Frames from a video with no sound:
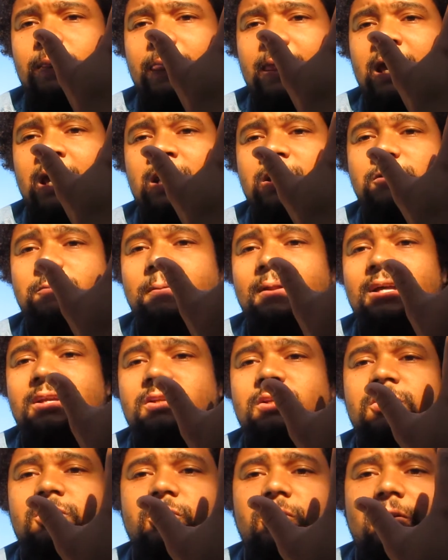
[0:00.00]
And it's placed
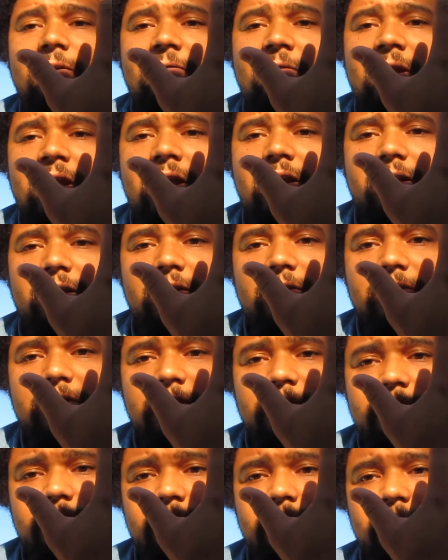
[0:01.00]
in 2 different areas.
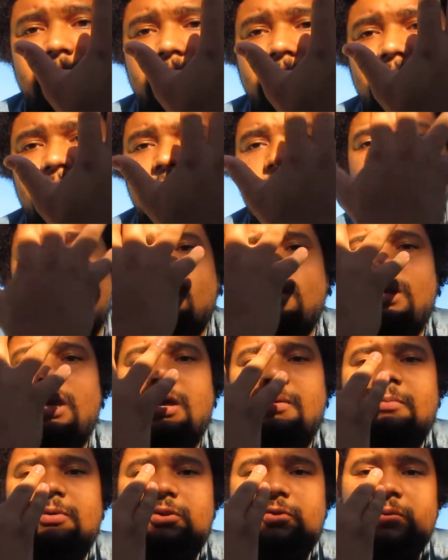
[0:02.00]

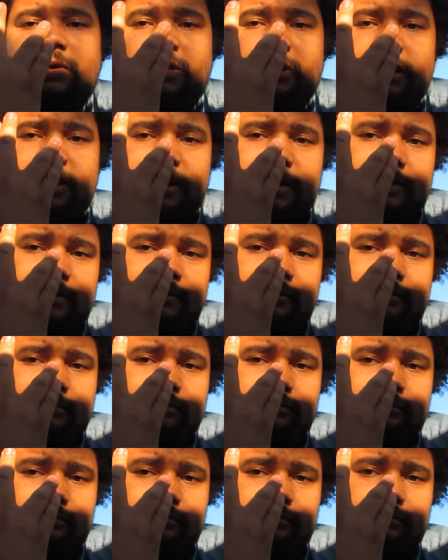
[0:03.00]
In between here
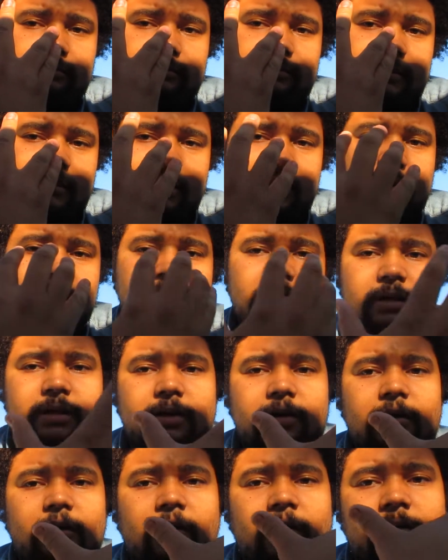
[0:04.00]

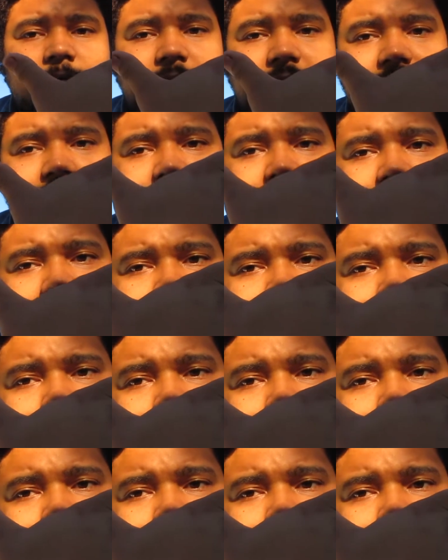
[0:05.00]
or right here.